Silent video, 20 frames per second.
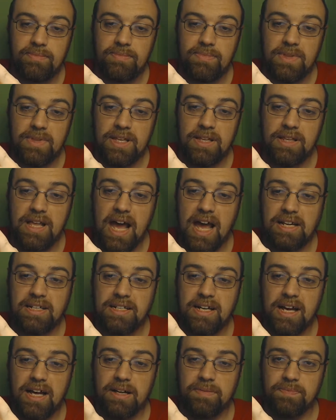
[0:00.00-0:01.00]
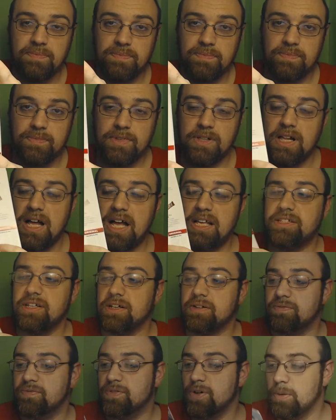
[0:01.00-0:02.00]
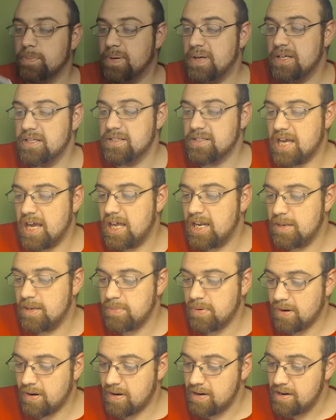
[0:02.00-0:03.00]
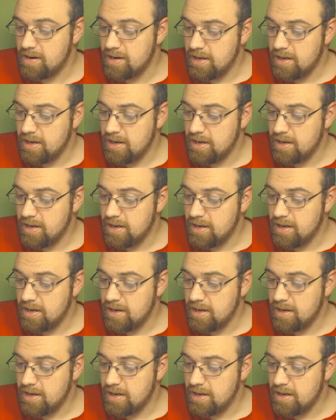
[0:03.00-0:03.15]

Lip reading: that classic Philippines candy bar,